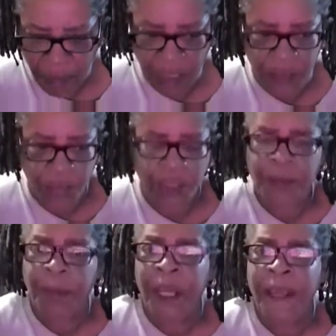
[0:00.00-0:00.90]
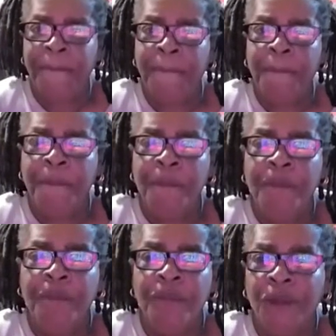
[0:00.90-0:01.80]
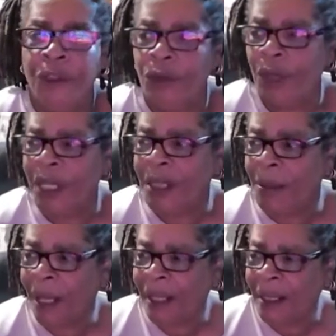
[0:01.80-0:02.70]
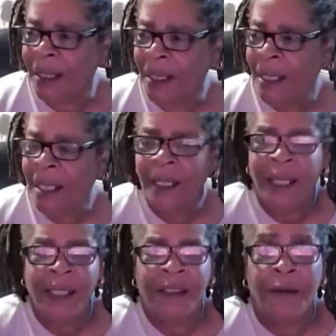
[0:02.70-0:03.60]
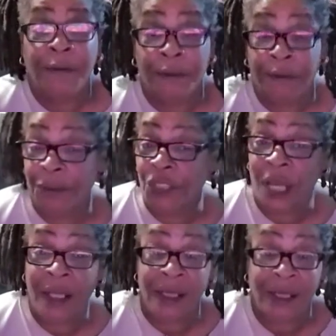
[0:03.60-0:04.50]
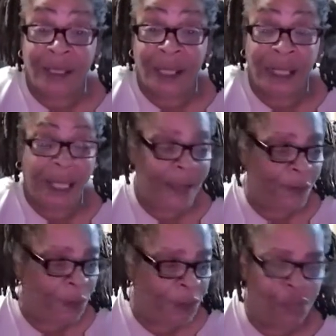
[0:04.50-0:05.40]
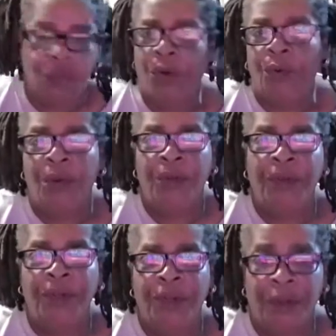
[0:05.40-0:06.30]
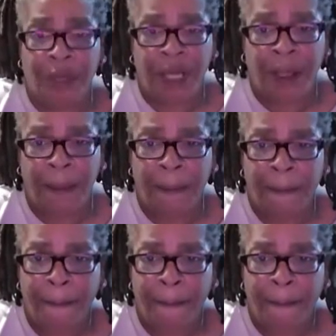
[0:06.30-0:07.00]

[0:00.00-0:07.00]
disrespect to anybody that's suffering from challenges that they have no control over. Okay.